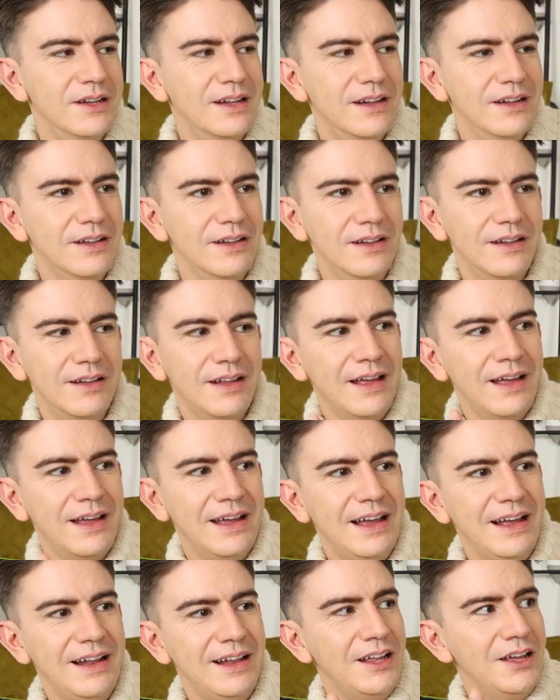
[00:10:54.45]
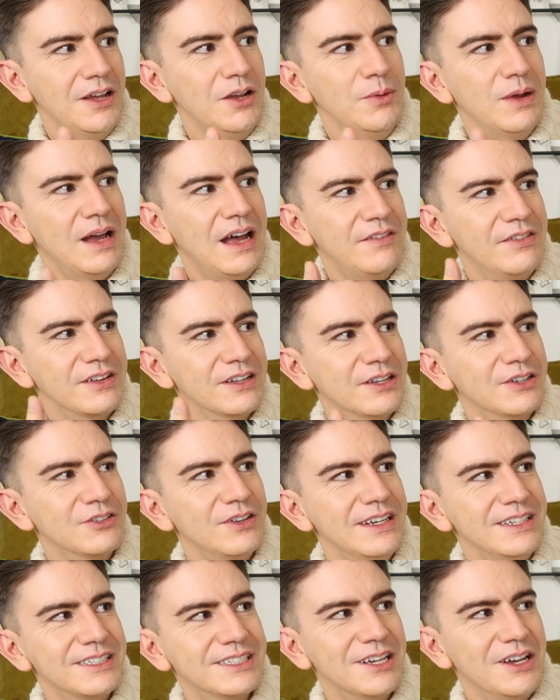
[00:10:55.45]
little, hello, we're having a
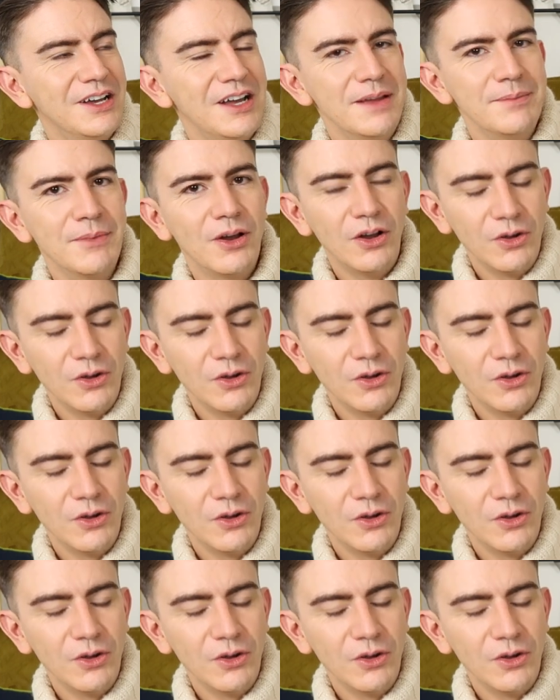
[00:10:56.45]
great time.